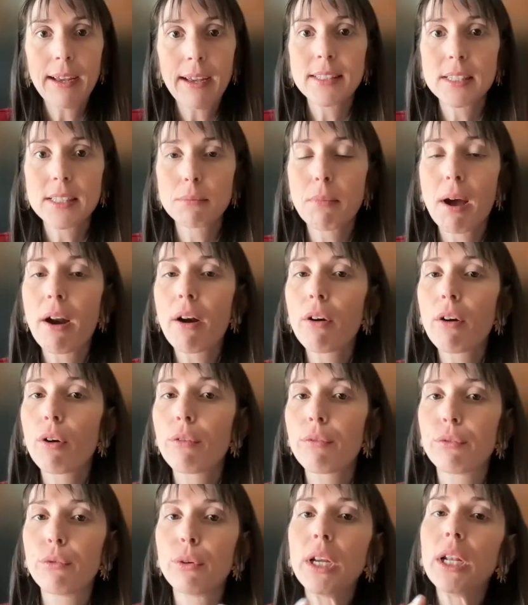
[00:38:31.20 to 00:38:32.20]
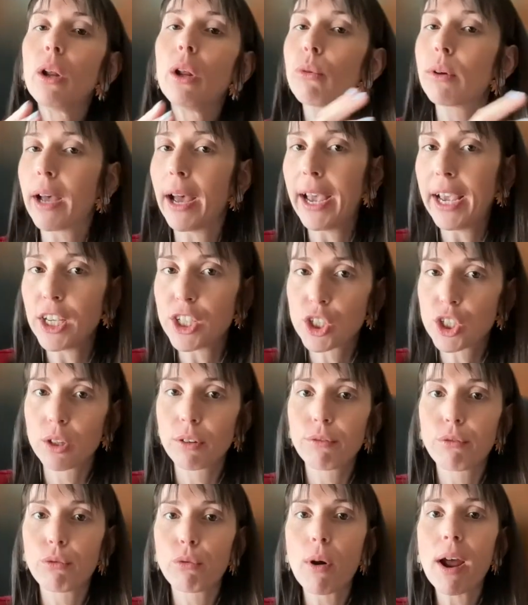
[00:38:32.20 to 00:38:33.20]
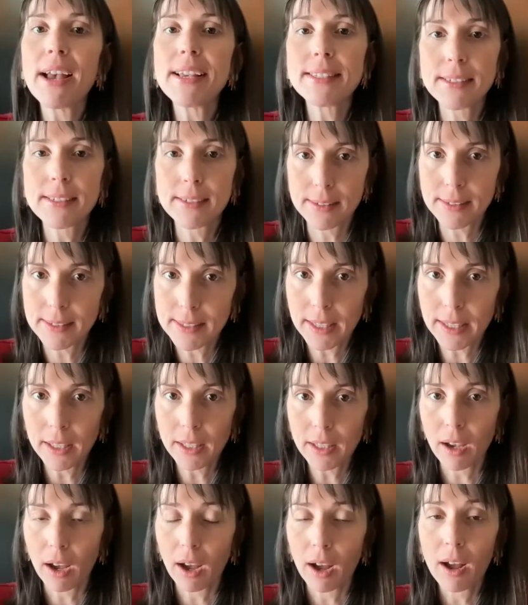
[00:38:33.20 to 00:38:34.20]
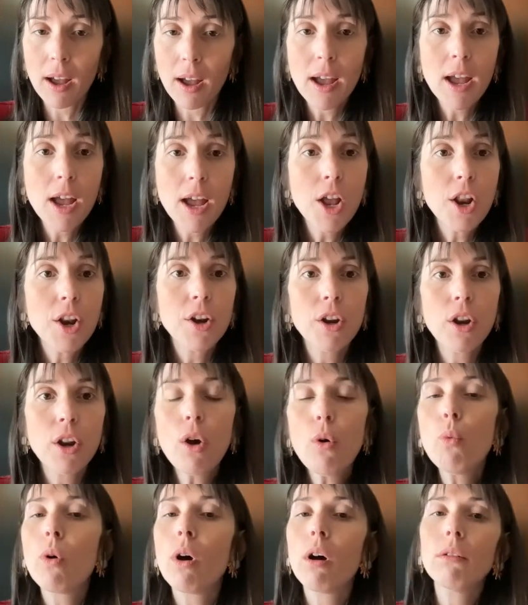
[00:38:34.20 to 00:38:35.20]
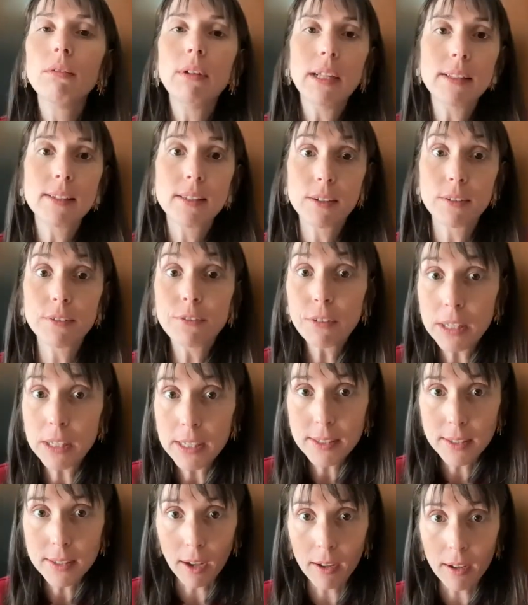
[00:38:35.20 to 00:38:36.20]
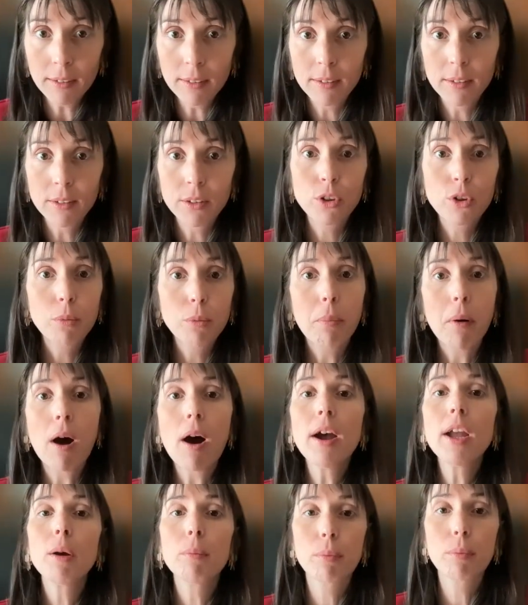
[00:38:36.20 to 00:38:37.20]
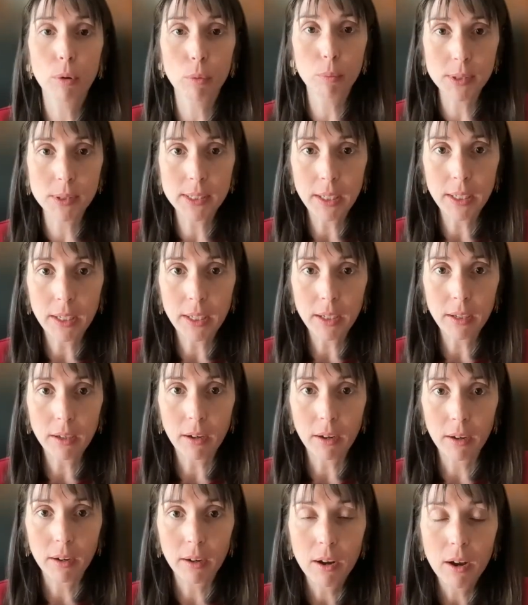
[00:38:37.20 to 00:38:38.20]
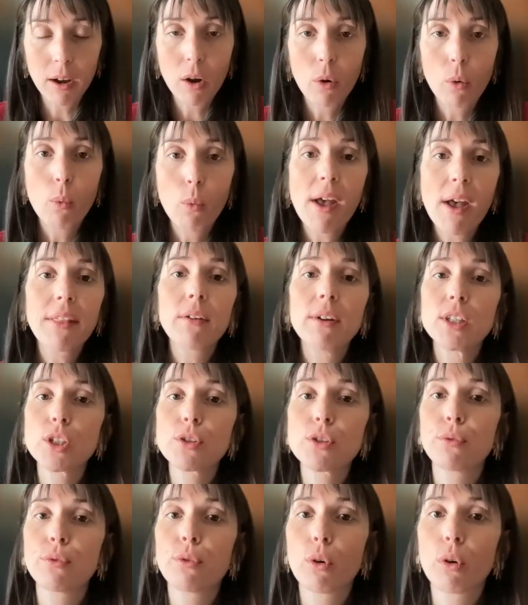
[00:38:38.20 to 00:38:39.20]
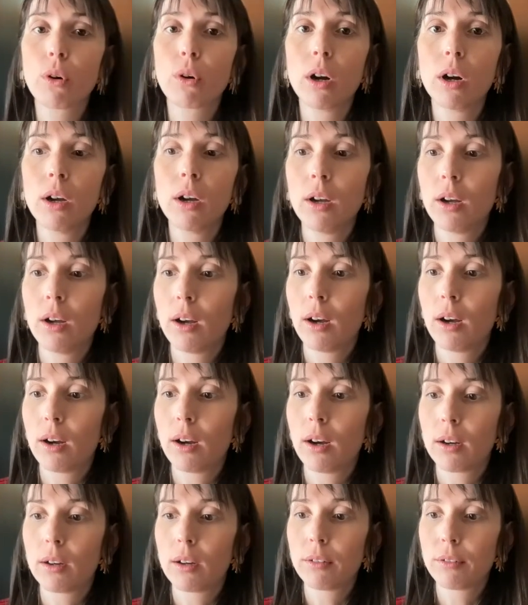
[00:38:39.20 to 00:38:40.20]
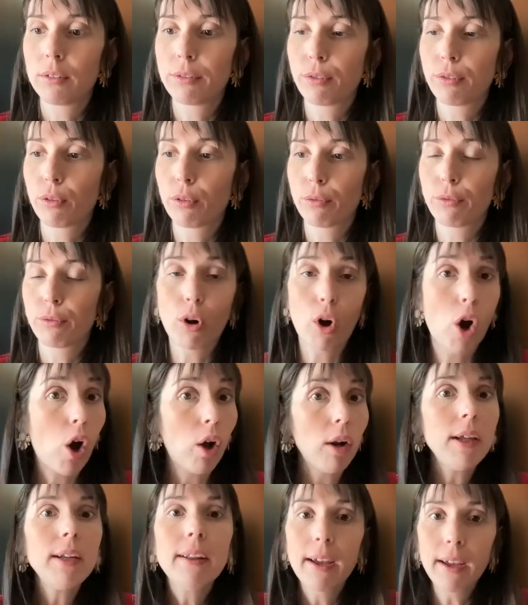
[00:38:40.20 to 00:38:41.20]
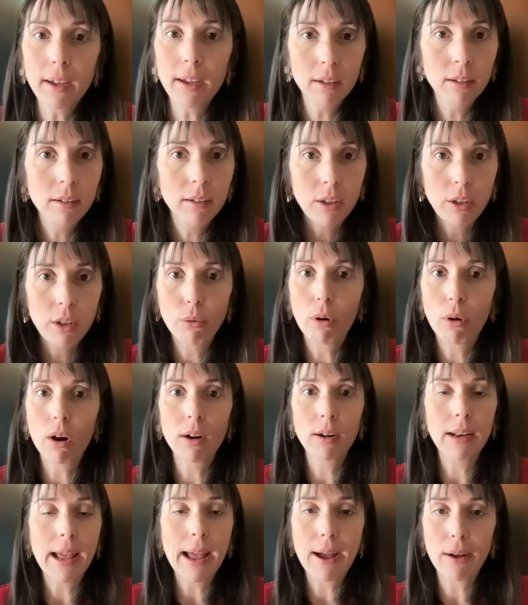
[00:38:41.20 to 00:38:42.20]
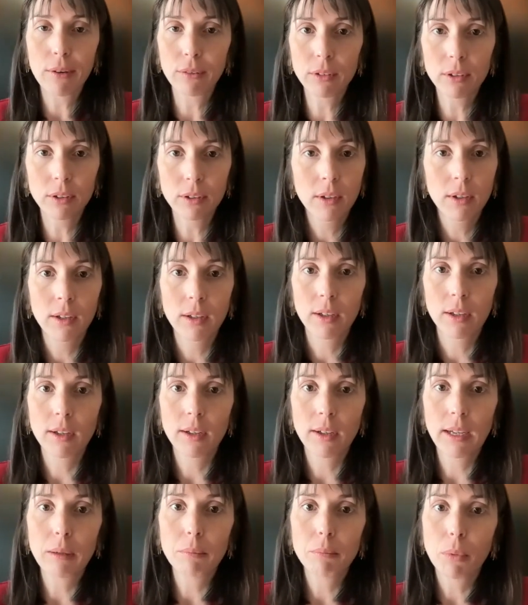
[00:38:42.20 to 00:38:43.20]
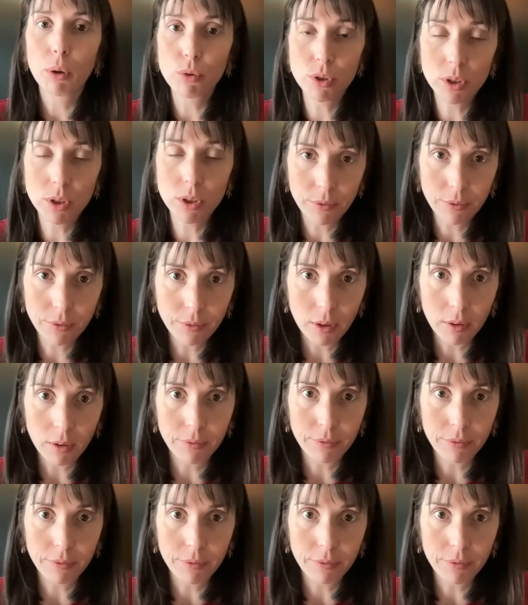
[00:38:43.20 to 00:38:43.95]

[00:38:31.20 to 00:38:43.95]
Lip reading: It's a matter of relocation, of residency here. No one needs a visa to buy a property here, whether it's for holiday. You are allowed in most of